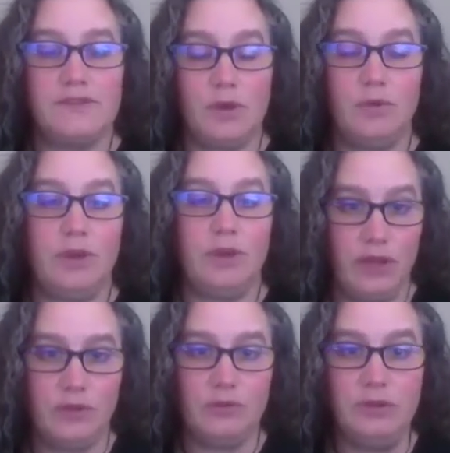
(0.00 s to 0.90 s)
So
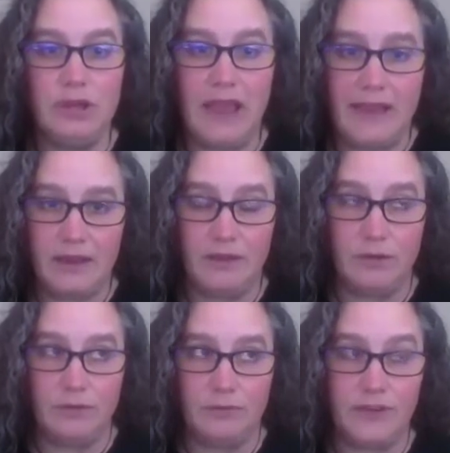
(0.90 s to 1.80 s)

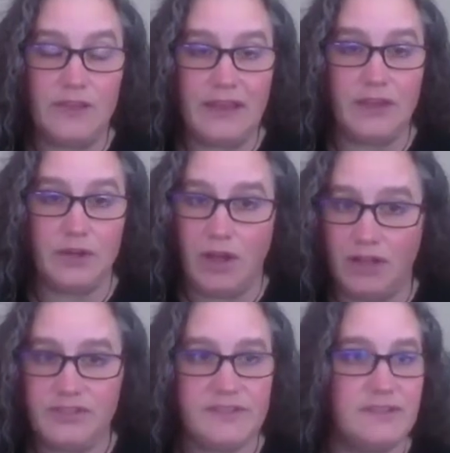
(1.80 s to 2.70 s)
you feel like your
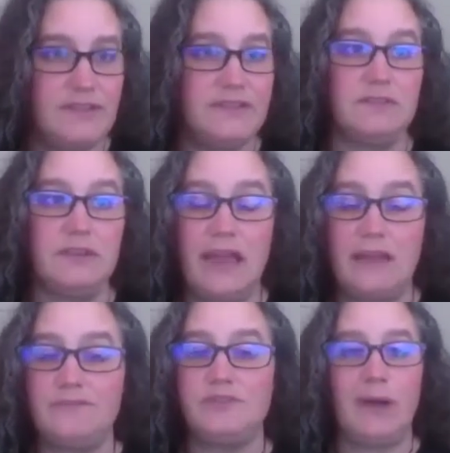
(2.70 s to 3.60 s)
consciousness
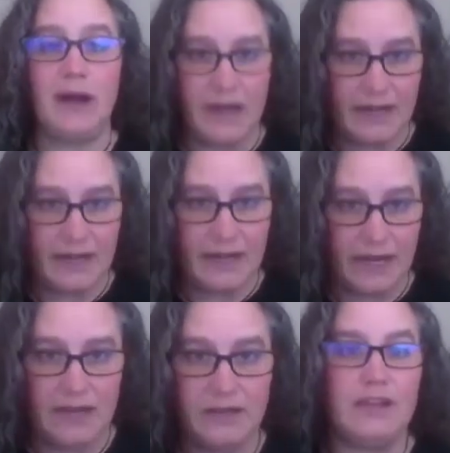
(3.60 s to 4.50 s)
left your
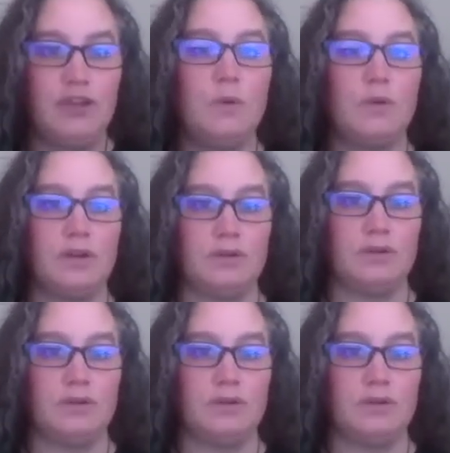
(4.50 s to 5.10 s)
body, and